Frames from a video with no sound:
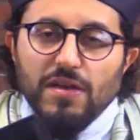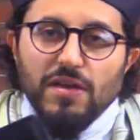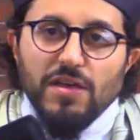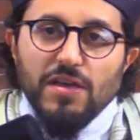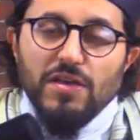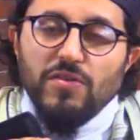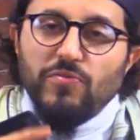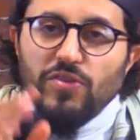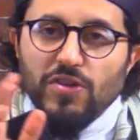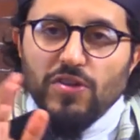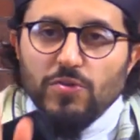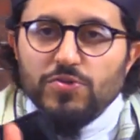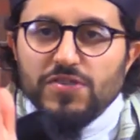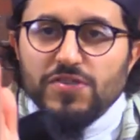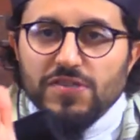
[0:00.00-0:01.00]
if you
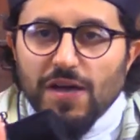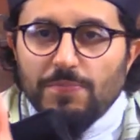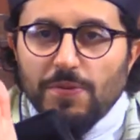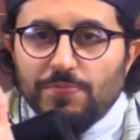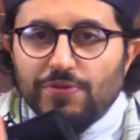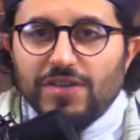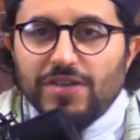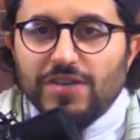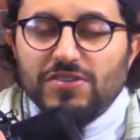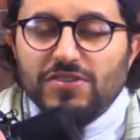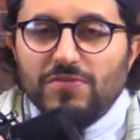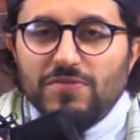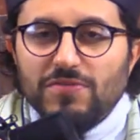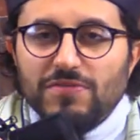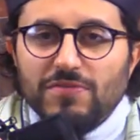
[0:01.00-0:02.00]
don't stop
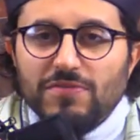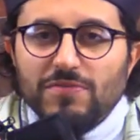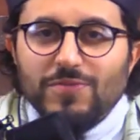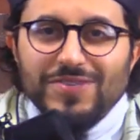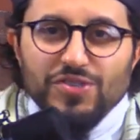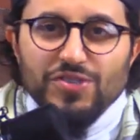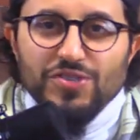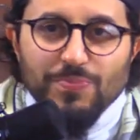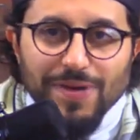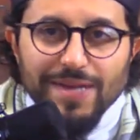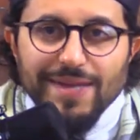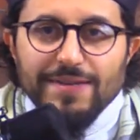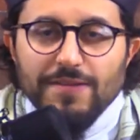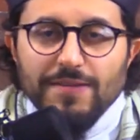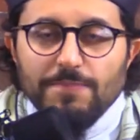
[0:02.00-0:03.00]
oppression, what you might
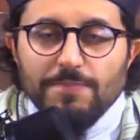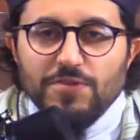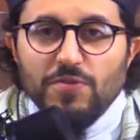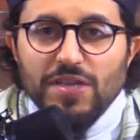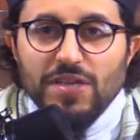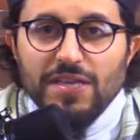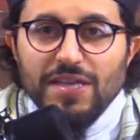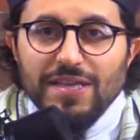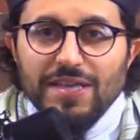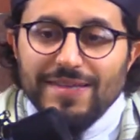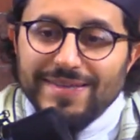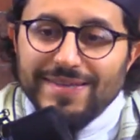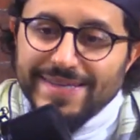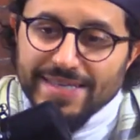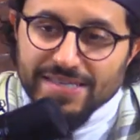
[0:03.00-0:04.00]
end up doing
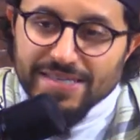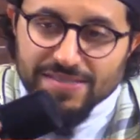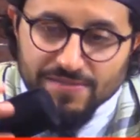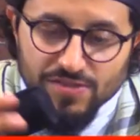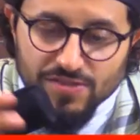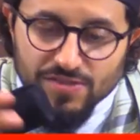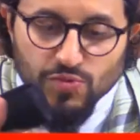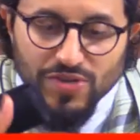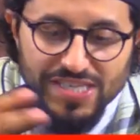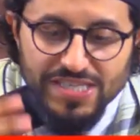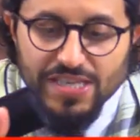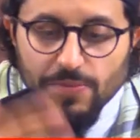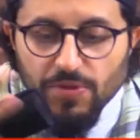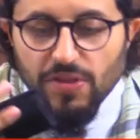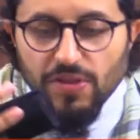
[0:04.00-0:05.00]
is sort of
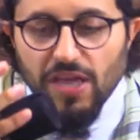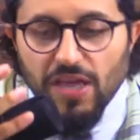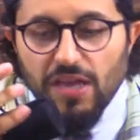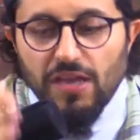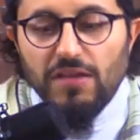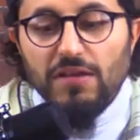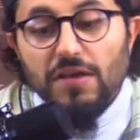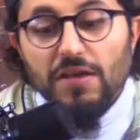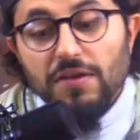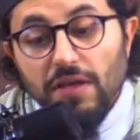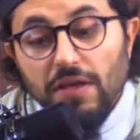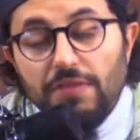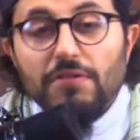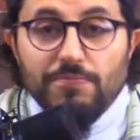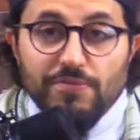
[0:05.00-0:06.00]
stimulating
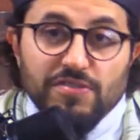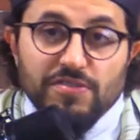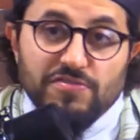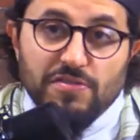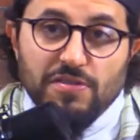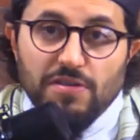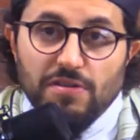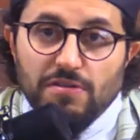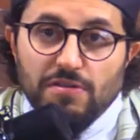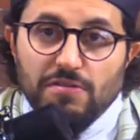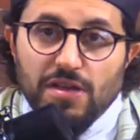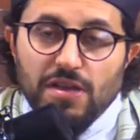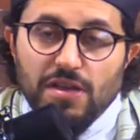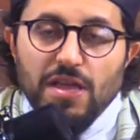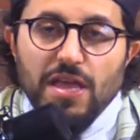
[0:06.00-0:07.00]
another oppressor,
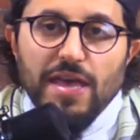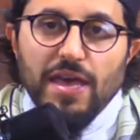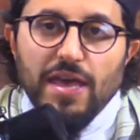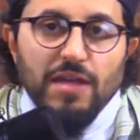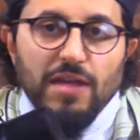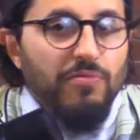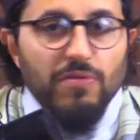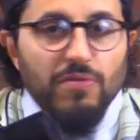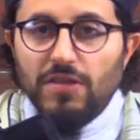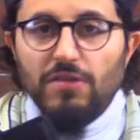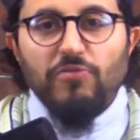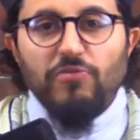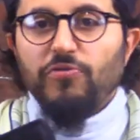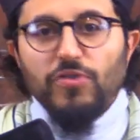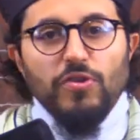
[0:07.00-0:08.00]
right? And
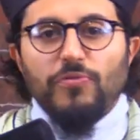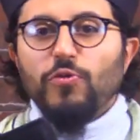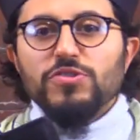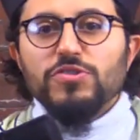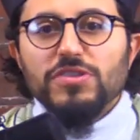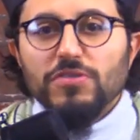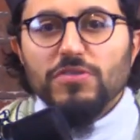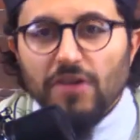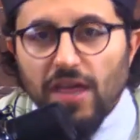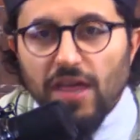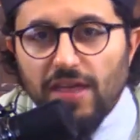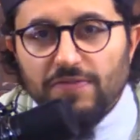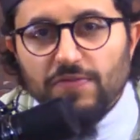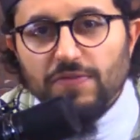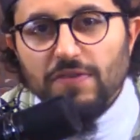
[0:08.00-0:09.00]
you force in their
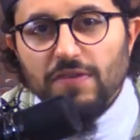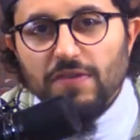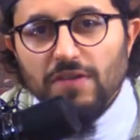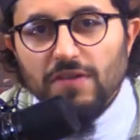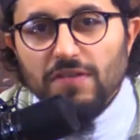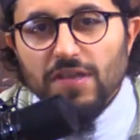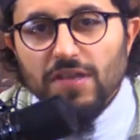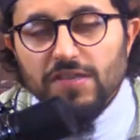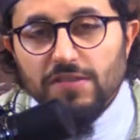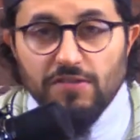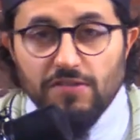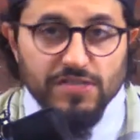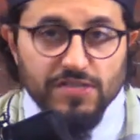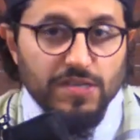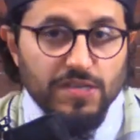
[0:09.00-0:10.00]
hands. That
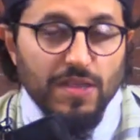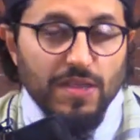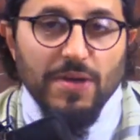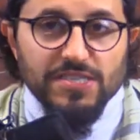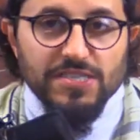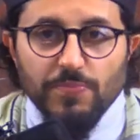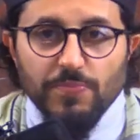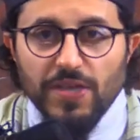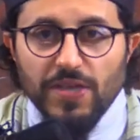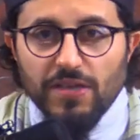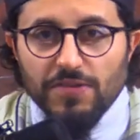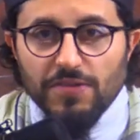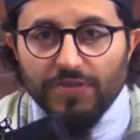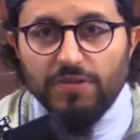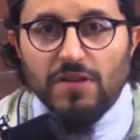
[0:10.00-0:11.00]
they might still
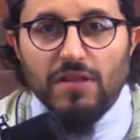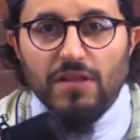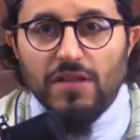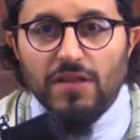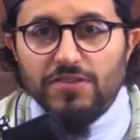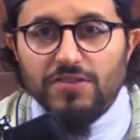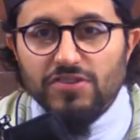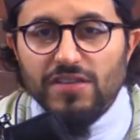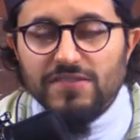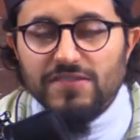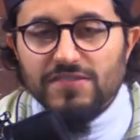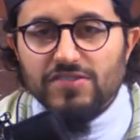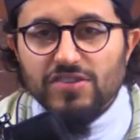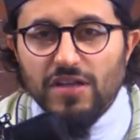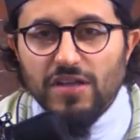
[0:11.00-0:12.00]
guilty, and Allah is
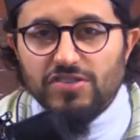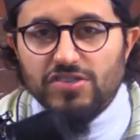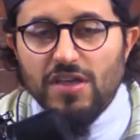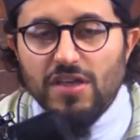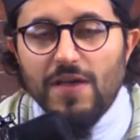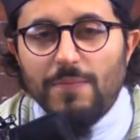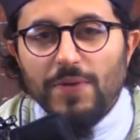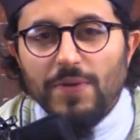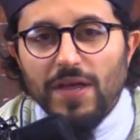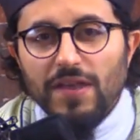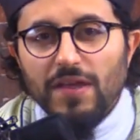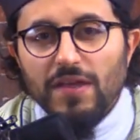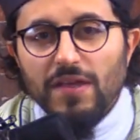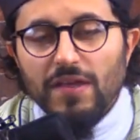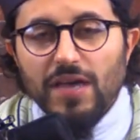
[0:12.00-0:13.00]
the judge, but
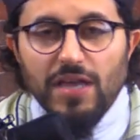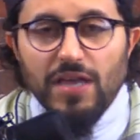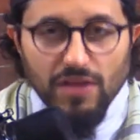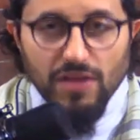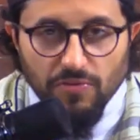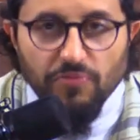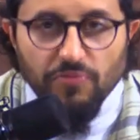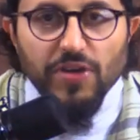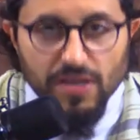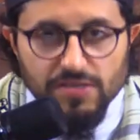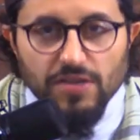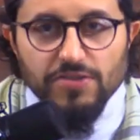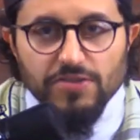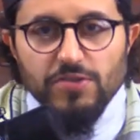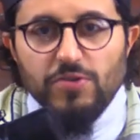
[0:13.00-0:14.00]
and fiqh is
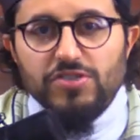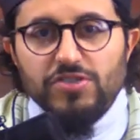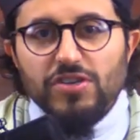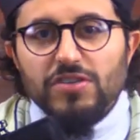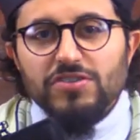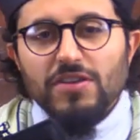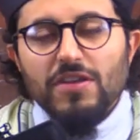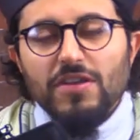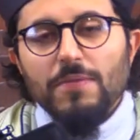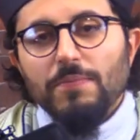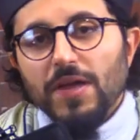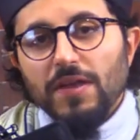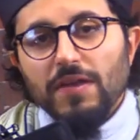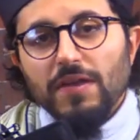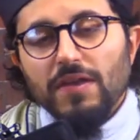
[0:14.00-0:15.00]
also a judge,
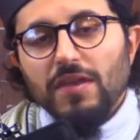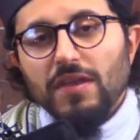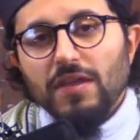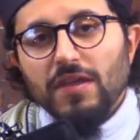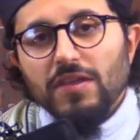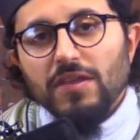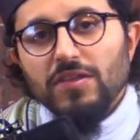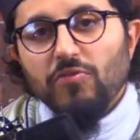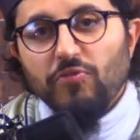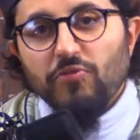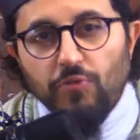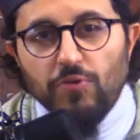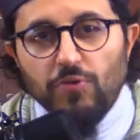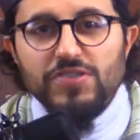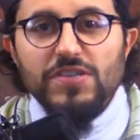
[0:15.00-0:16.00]
but you're
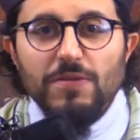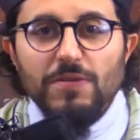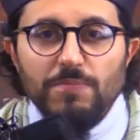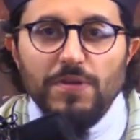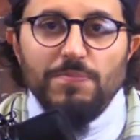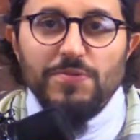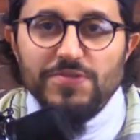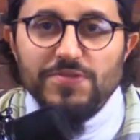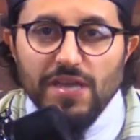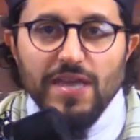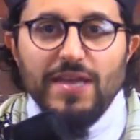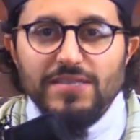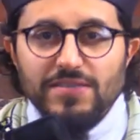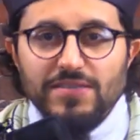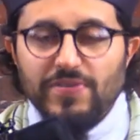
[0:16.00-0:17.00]
forcing people's
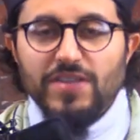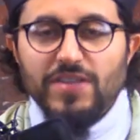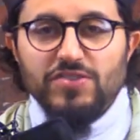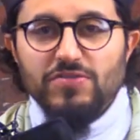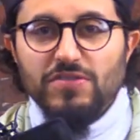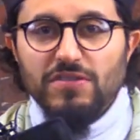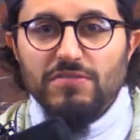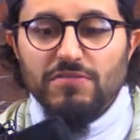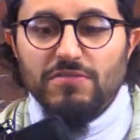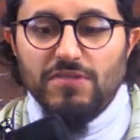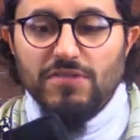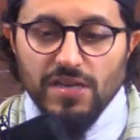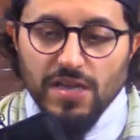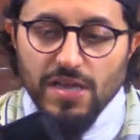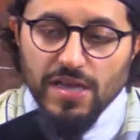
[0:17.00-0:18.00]
hands eventually,
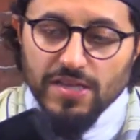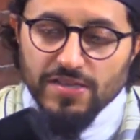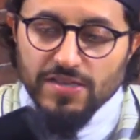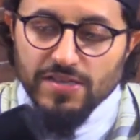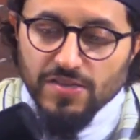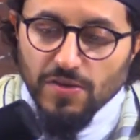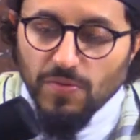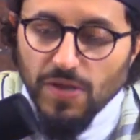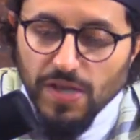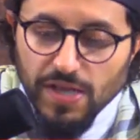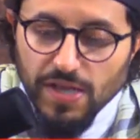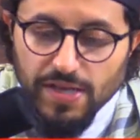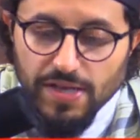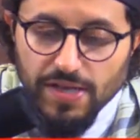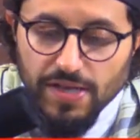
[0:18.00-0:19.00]
right? And so,
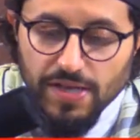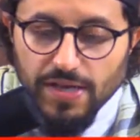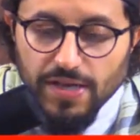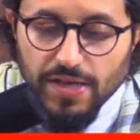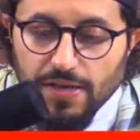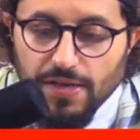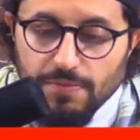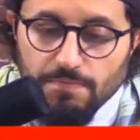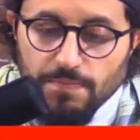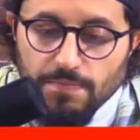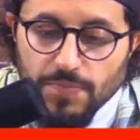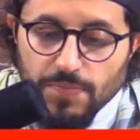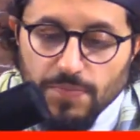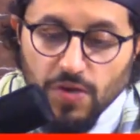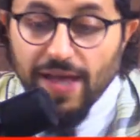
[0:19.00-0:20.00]

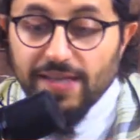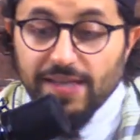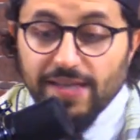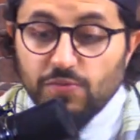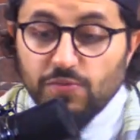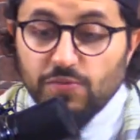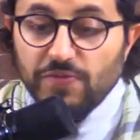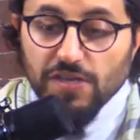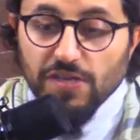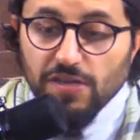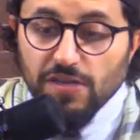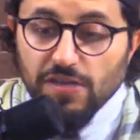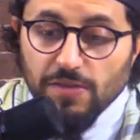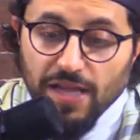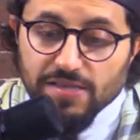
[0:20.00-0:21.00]
as we've seen
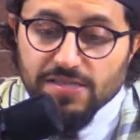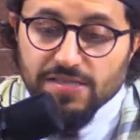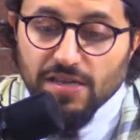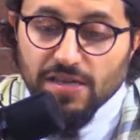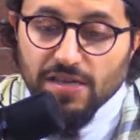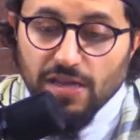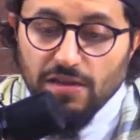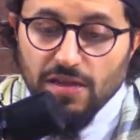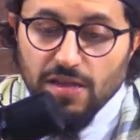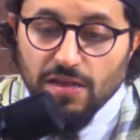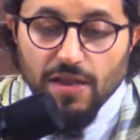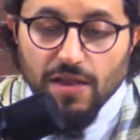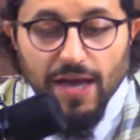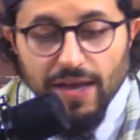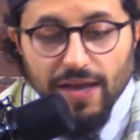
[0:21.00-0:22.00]
in Palestine,
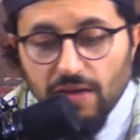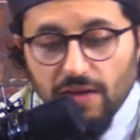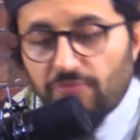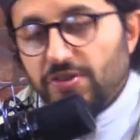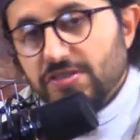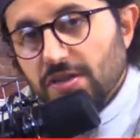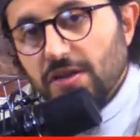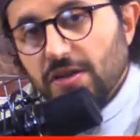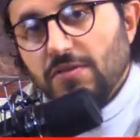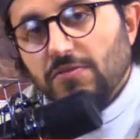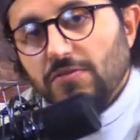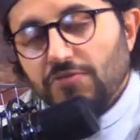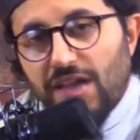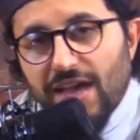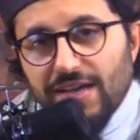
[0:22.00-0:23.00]
not every single
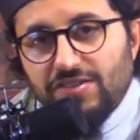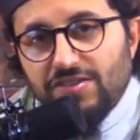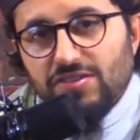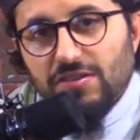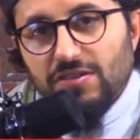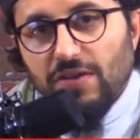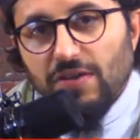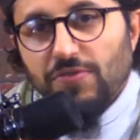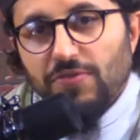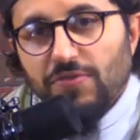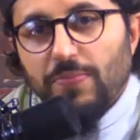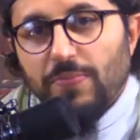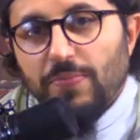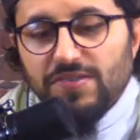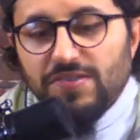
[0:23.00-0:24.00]
reaction of the
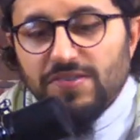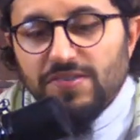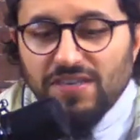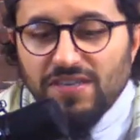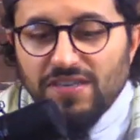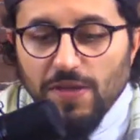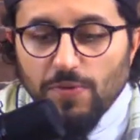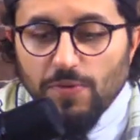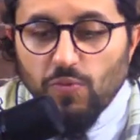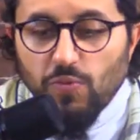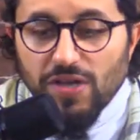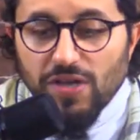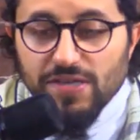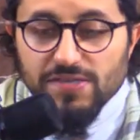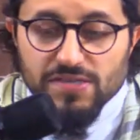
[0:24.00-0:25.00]
Palestinian people
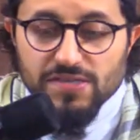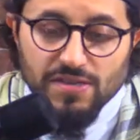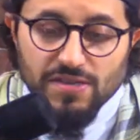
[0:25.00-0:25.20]
was